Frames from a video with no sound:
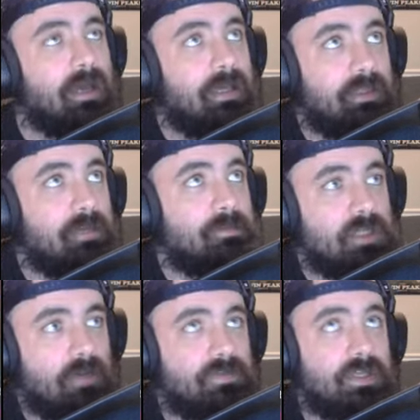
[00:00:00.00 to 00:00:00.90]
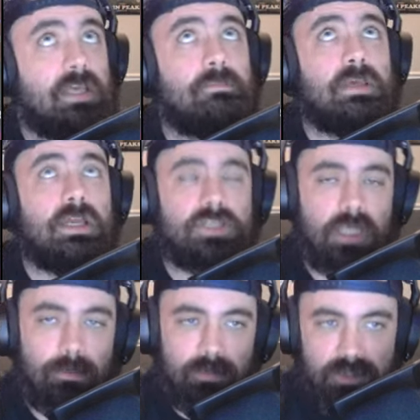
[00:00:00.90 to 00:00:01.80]
get themselves an NBA
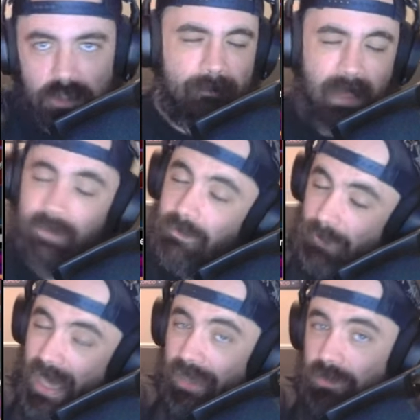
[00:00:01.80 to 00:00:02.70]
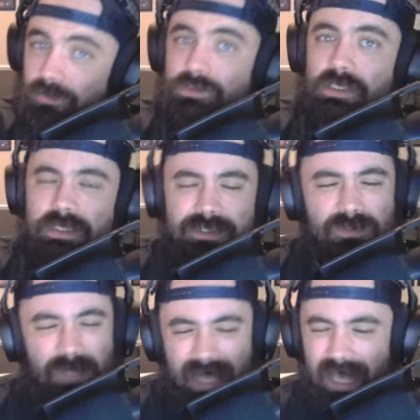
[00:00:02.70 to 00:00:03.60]
championship. And the bad news is, as
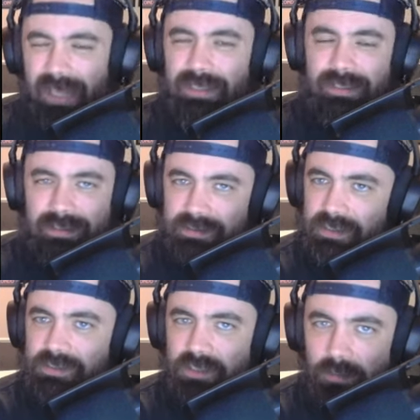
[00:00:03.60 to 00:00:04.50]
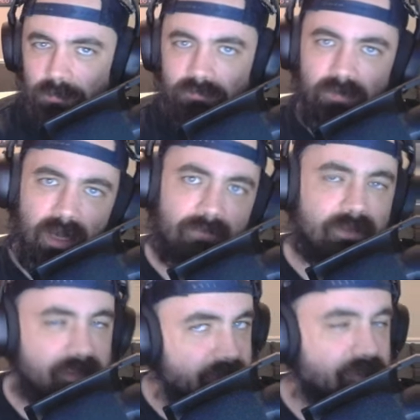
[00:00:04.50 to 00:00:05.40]
we head into season number 5,
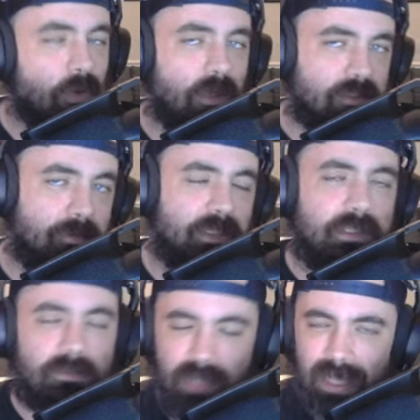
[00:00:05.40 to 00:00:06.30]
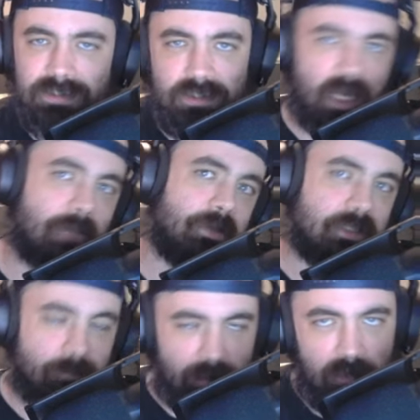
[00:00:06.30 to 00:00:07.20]
this is going to be the last time we get
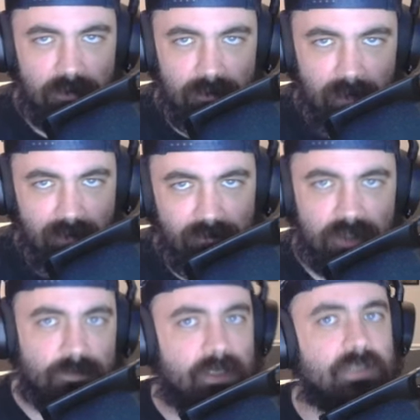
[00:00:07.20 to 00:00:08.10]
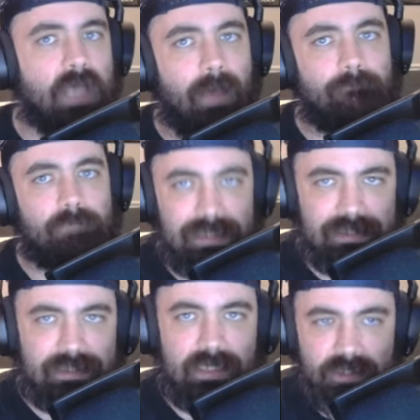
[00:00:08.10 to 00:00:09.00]
to play with the Mavericks, because at
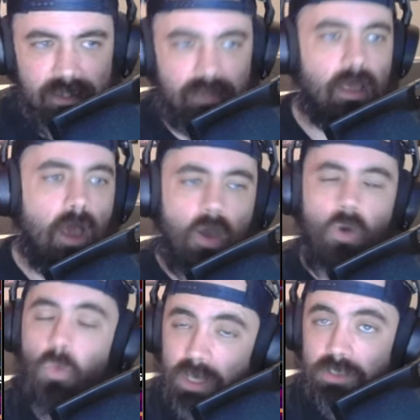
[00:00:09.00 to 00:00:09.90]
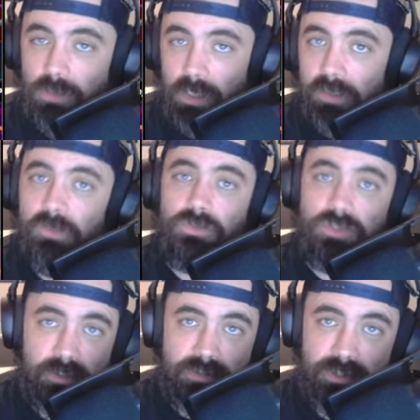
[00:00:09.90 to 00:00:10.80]
midseason, we get traded to New Jersey.